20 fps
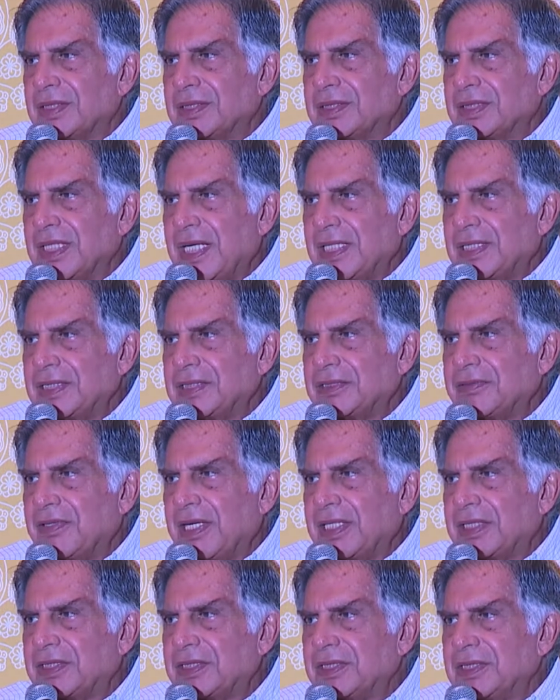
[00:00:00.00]
a
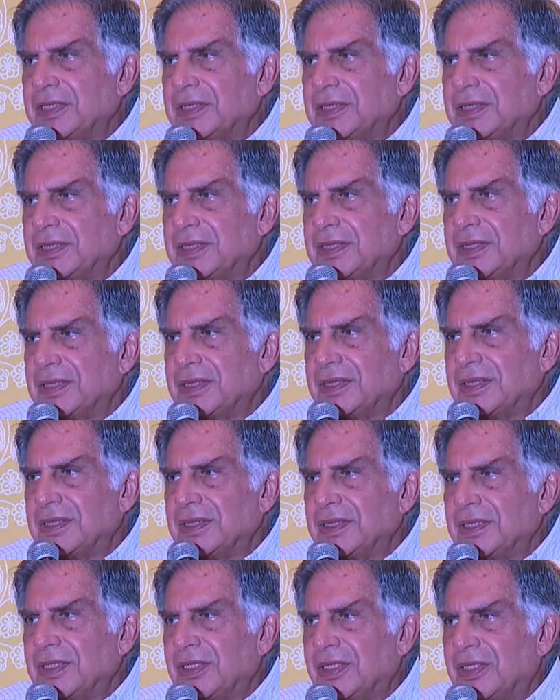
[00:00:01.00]
satisfaction
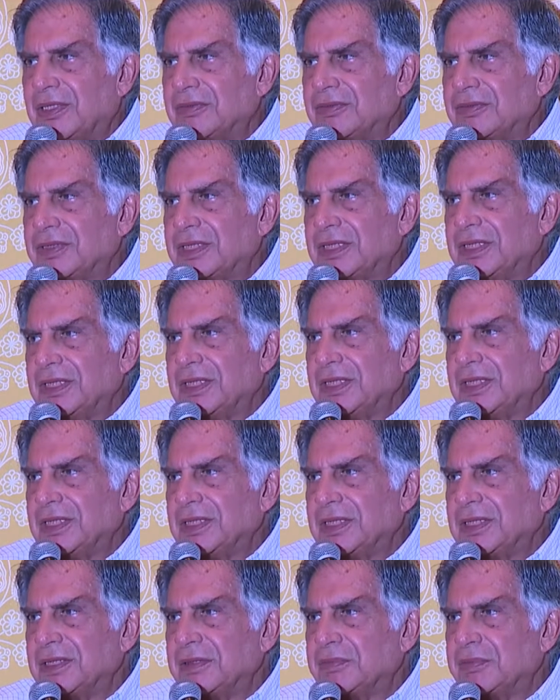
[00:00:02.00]
of seeing
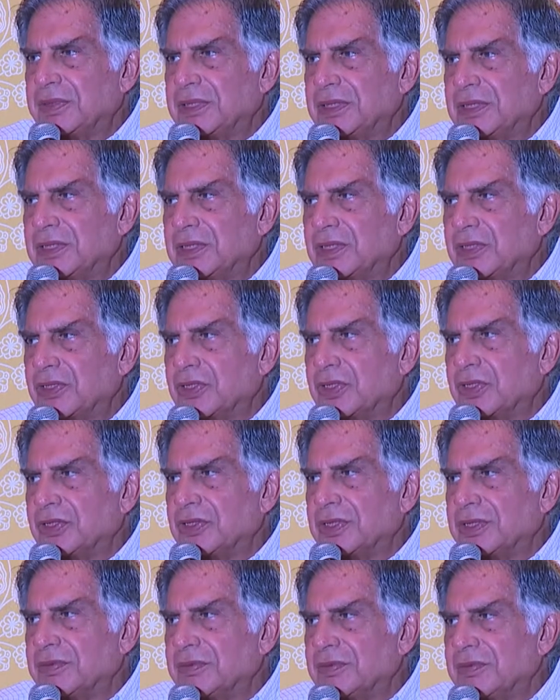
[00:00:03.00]
his business
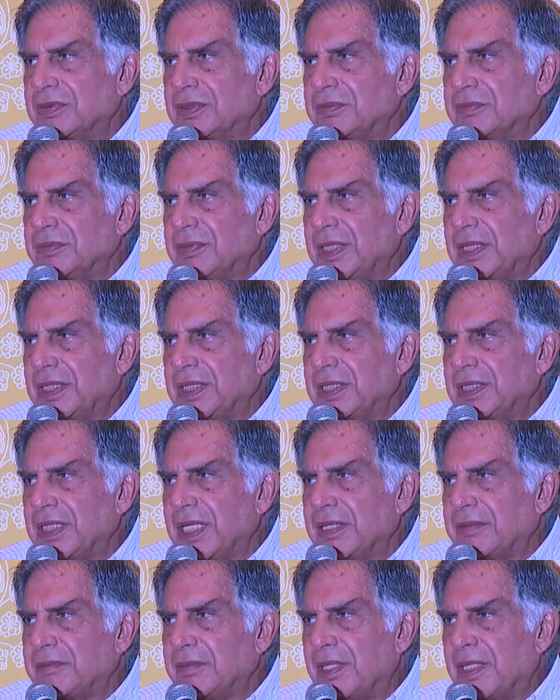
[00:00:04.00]
grow and making
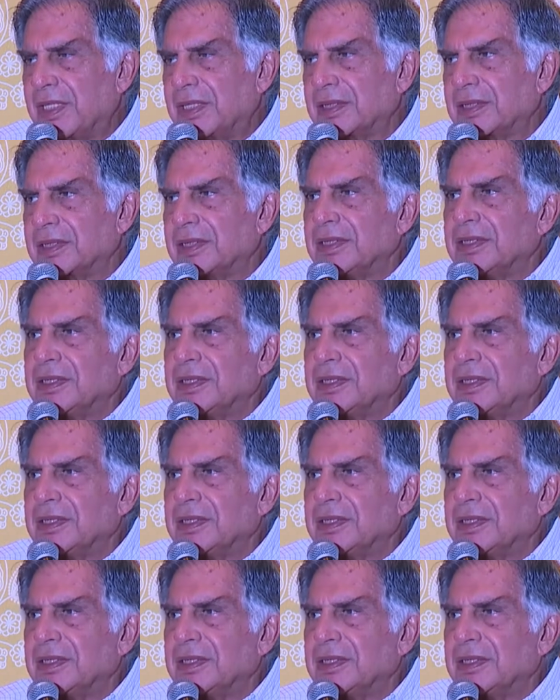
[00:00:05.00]
that mark.